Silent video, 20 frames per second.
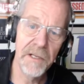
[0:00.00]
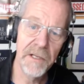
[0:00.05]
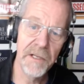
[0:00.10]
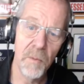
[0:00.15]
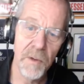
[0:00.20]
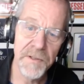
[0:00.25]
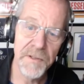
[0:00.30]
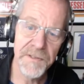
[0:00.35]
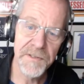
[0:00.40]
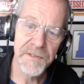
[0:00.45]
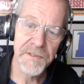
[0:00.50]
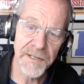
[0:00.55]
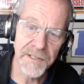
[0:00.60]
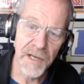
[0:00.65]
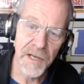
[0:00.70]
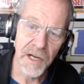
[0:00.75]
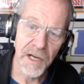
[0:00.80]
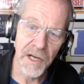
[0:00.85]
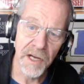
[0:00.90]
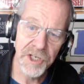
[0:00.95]
One side's
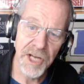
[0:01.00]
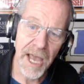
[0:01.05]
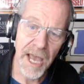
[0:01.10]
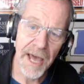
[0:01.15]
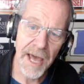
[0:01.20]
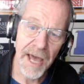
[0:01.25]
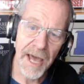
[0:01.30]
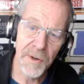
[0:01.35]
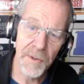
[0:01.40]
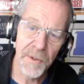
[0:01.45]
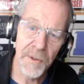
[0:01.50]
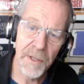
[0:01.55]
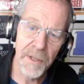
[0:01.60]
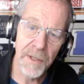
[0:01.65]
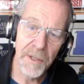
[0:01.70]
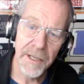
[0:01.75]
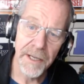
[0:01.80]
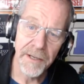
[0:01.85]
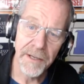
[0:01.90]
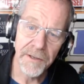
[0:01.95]
got shadow,
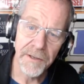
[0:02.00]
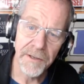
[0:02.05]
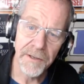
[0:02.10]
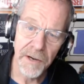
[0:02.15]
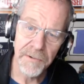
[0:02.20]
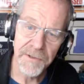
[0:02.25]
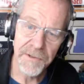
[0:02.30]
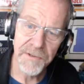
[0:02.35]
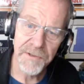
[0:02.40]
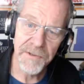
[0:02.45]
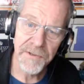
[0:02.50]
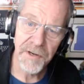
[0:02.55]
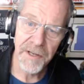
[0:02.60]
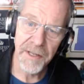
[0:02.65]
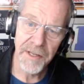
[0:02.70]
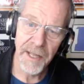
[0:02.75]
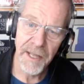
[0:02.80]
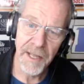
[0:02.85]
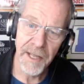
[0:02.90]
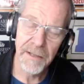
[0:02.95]
and there's always sort of
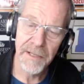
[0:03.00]
that.